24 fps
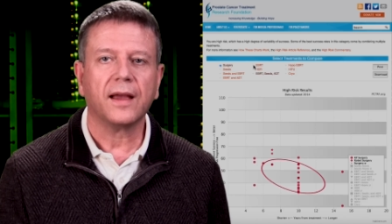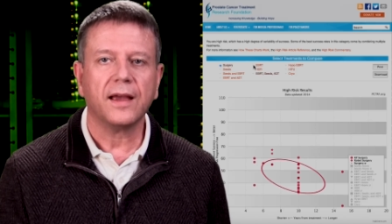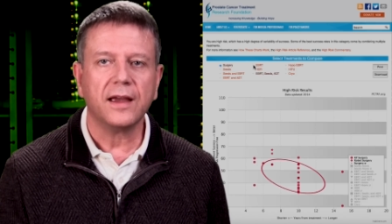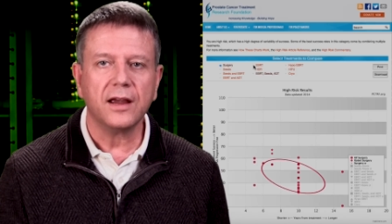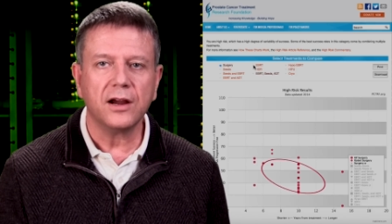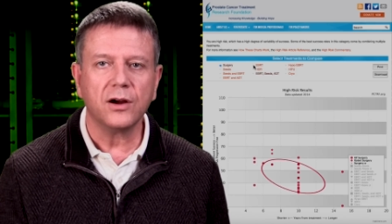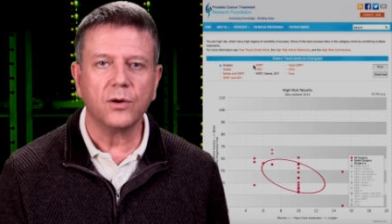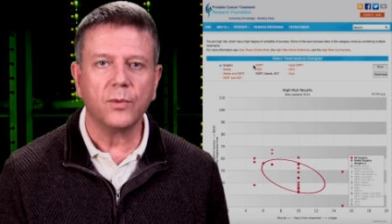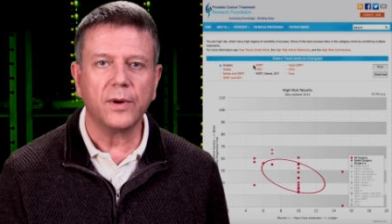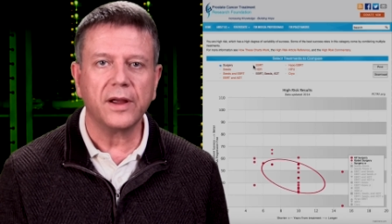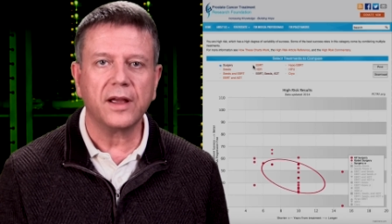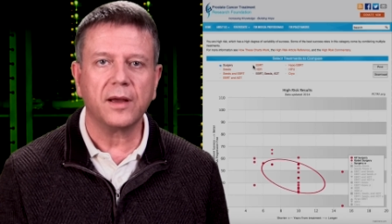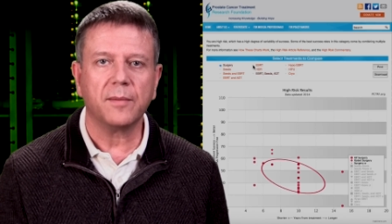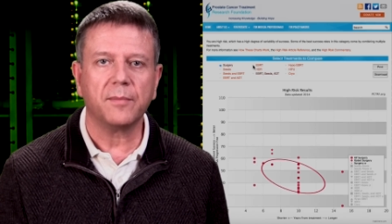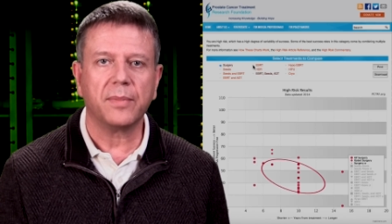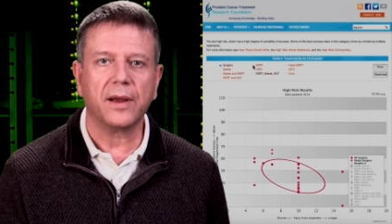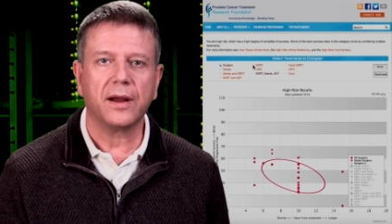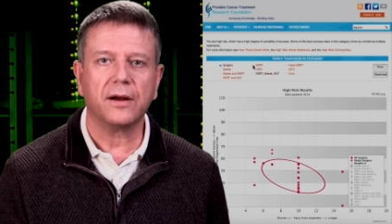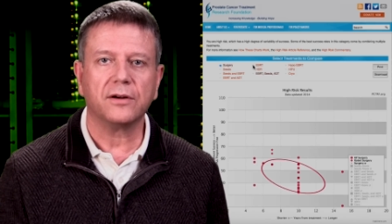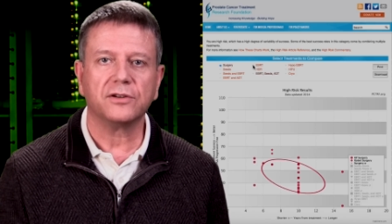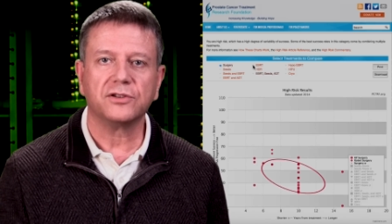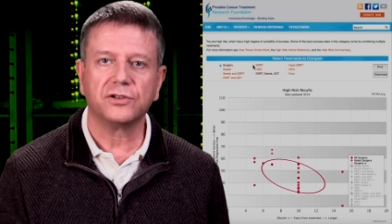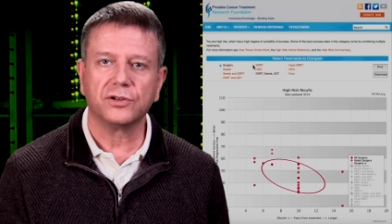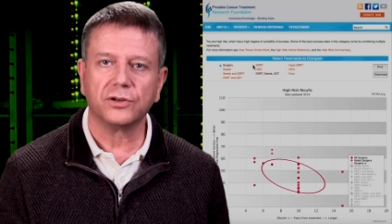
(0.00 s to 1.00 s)
Here we
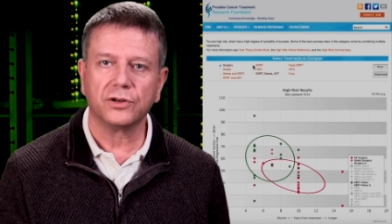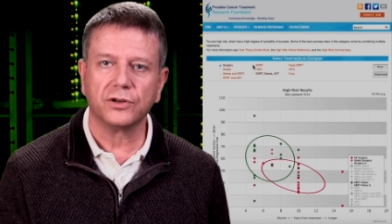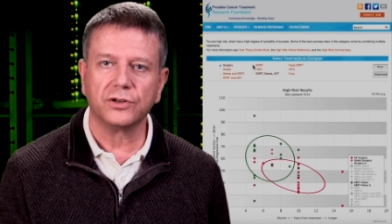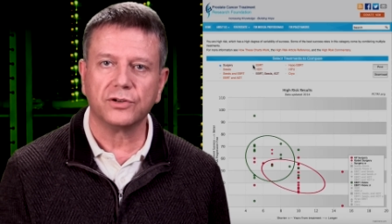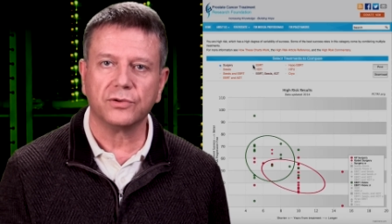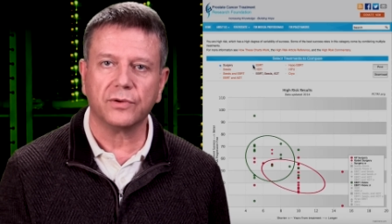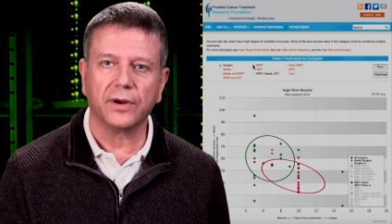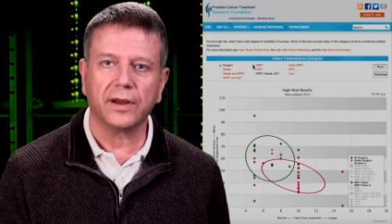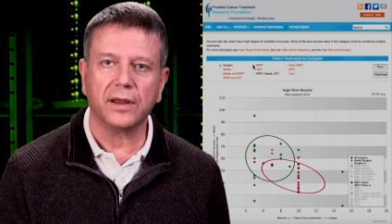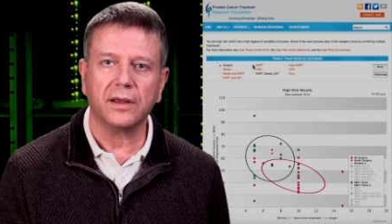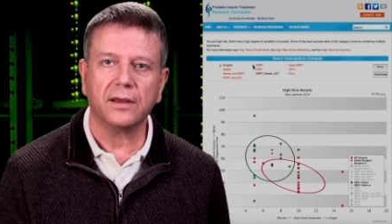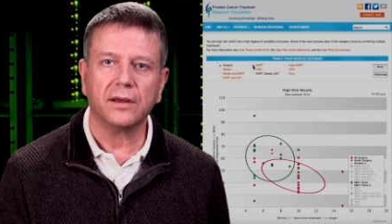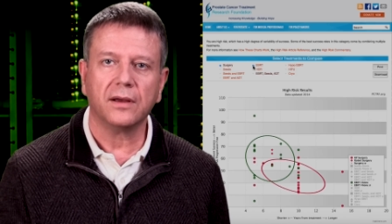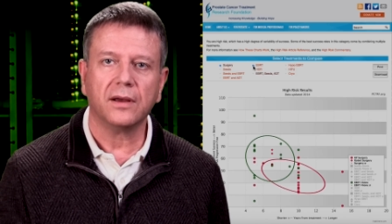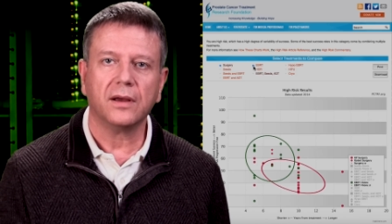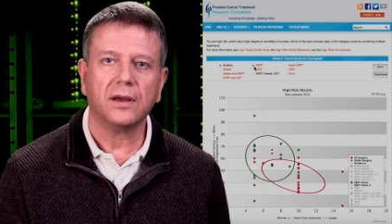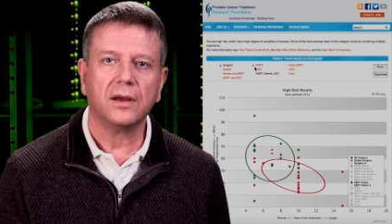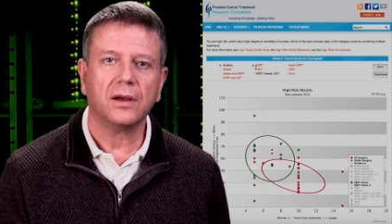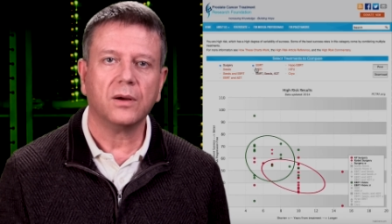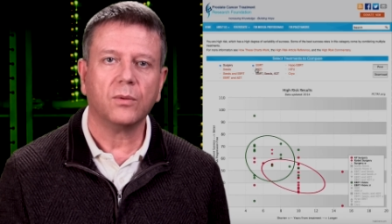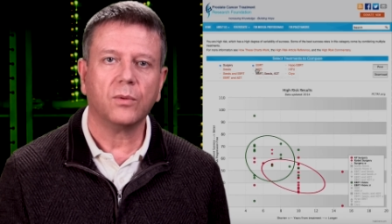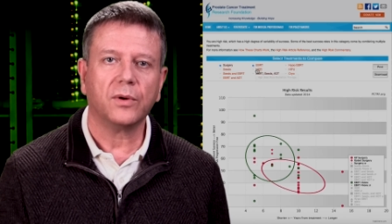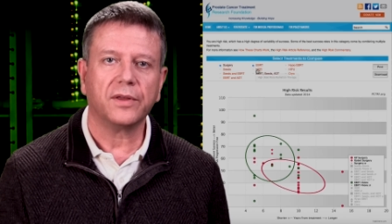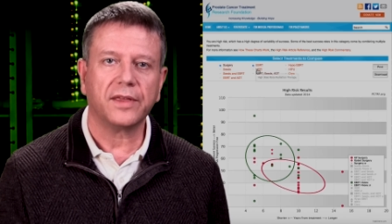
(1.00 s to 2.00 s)
compare surgery
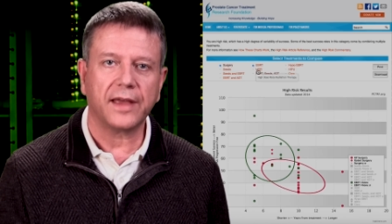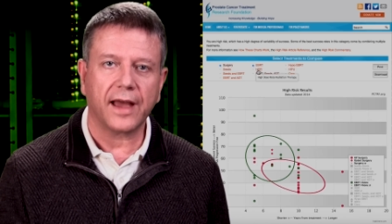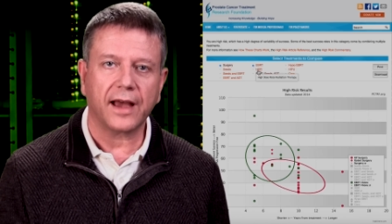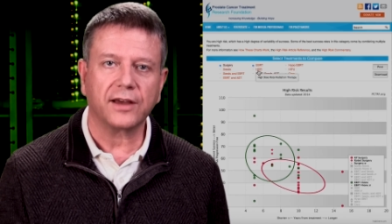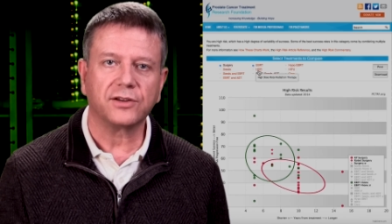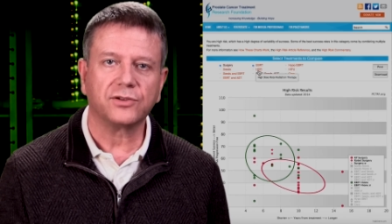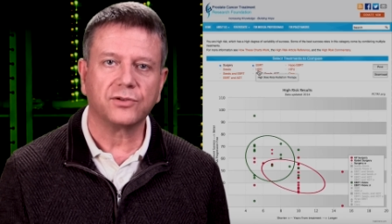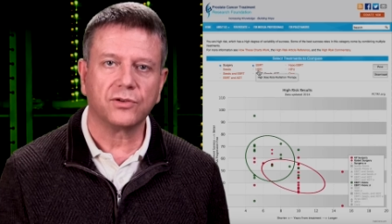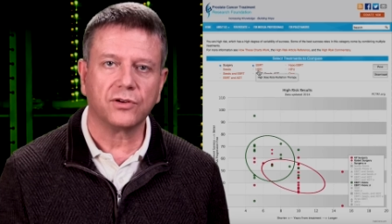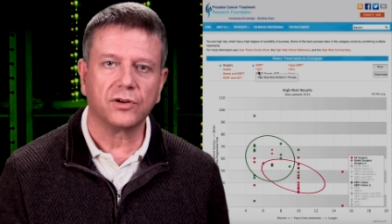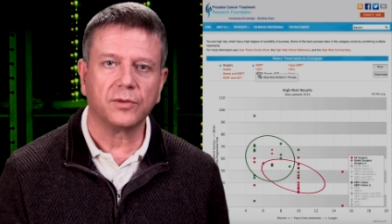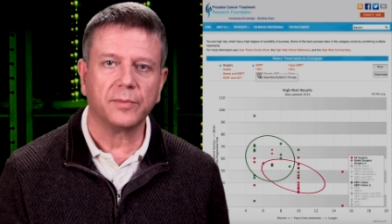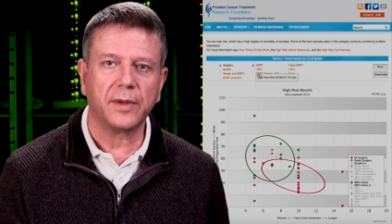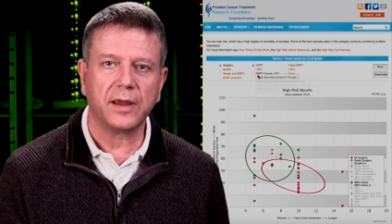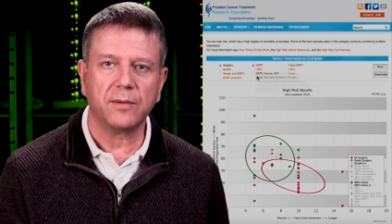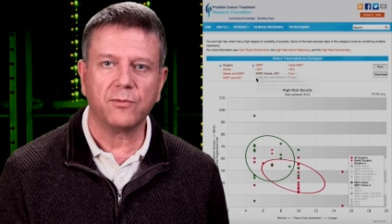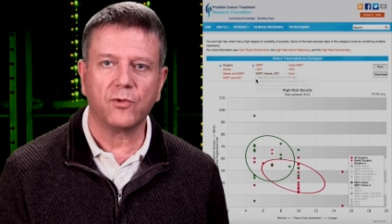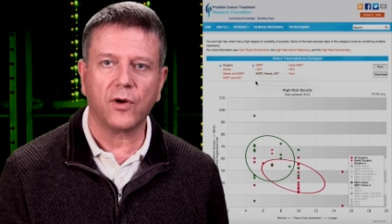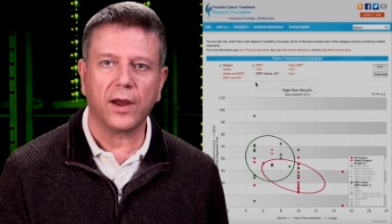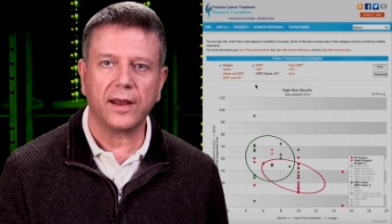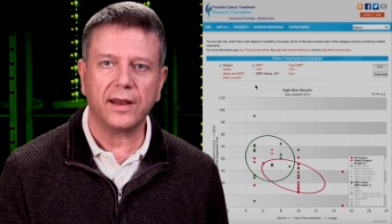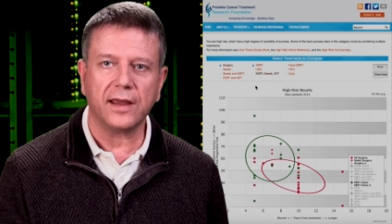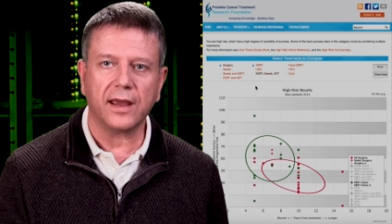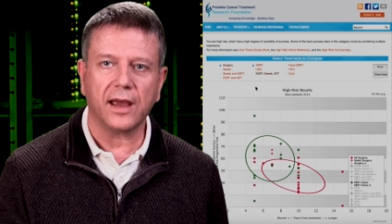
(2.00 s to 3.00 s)
with external beam
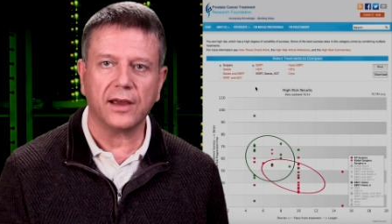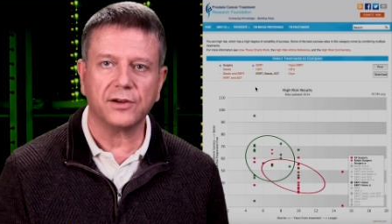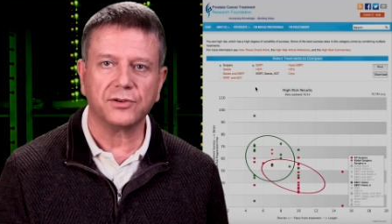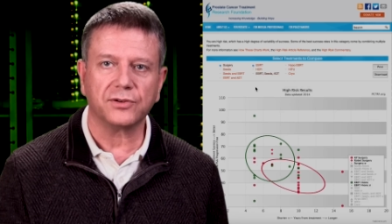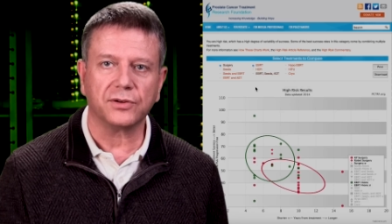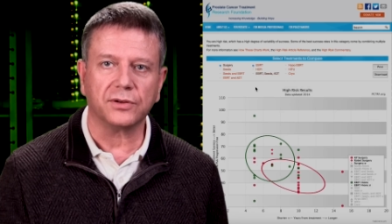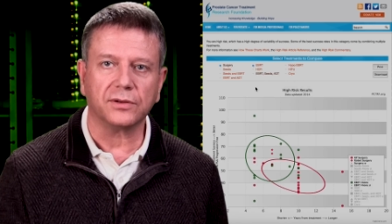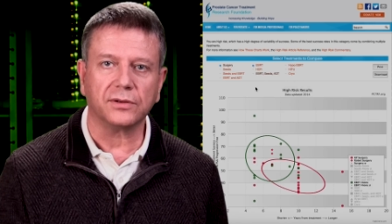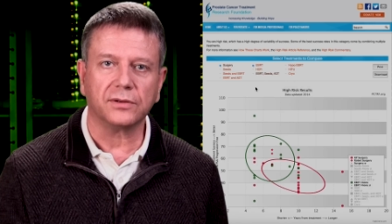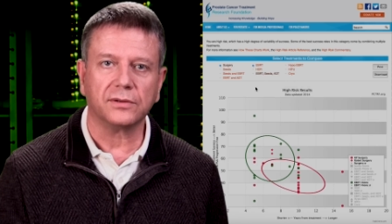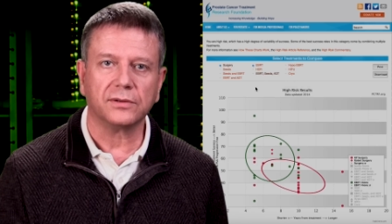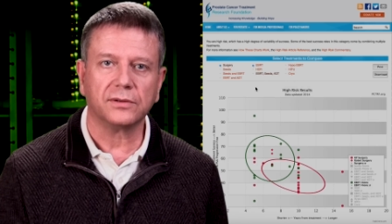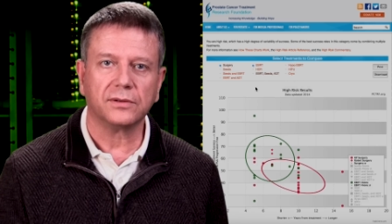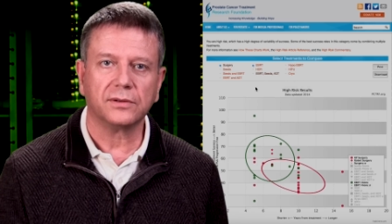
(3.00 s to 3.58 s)
radiation.